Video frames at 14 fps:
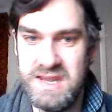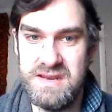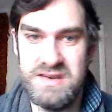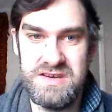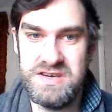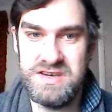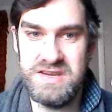
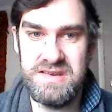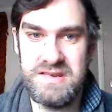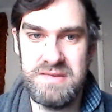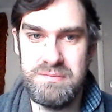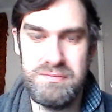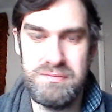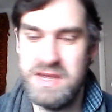and
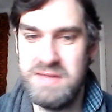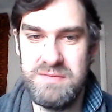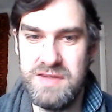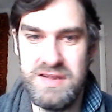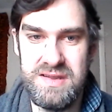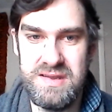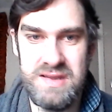she's
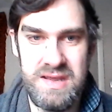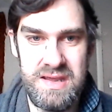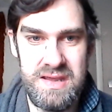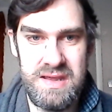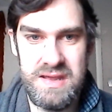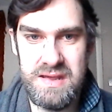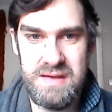maybe
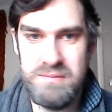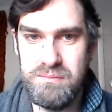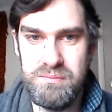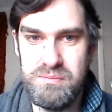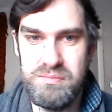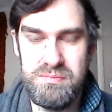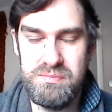
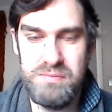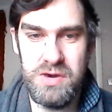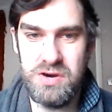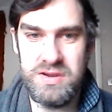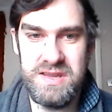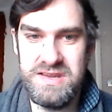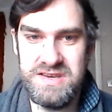
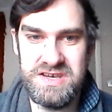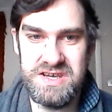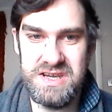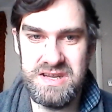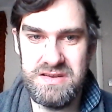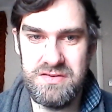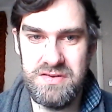mocking
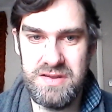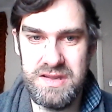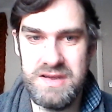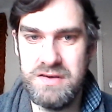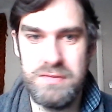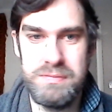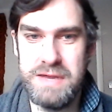Sheila a
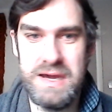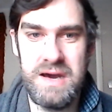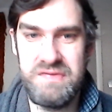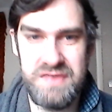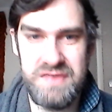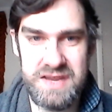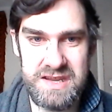little bit, I
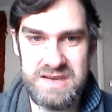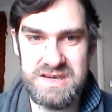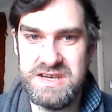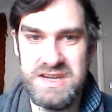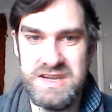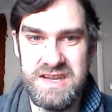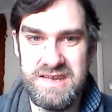think
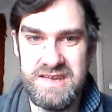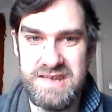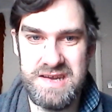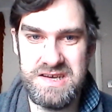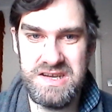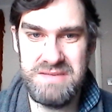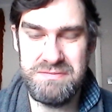she is
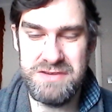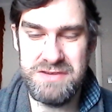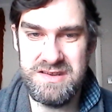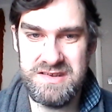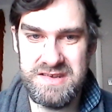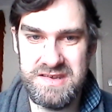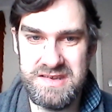actually
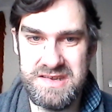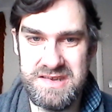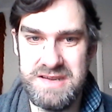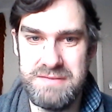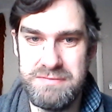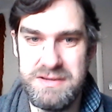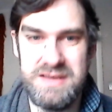being
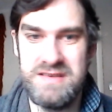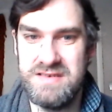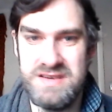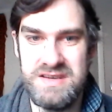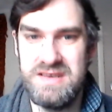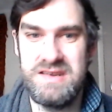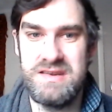sincere, because
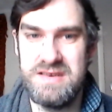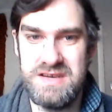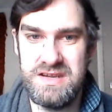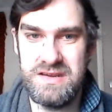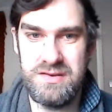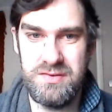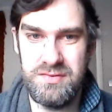
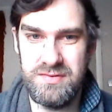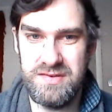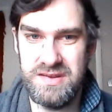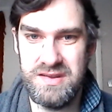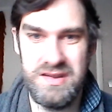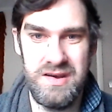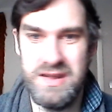she calls
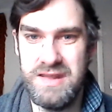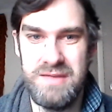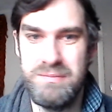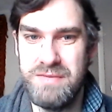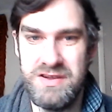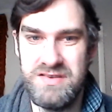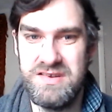her like the
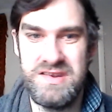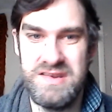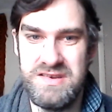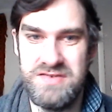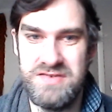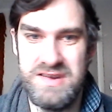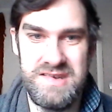most
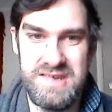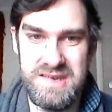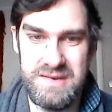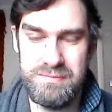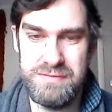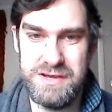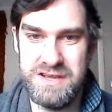
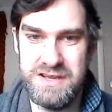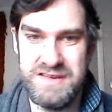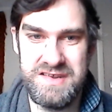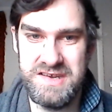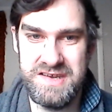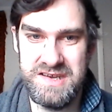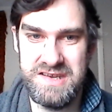interesting
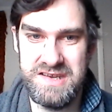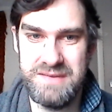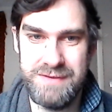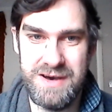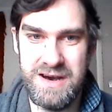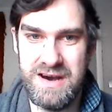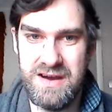person in the
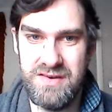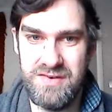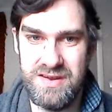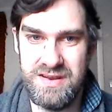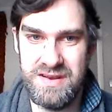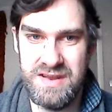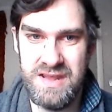bar,
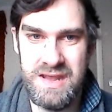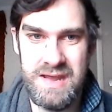and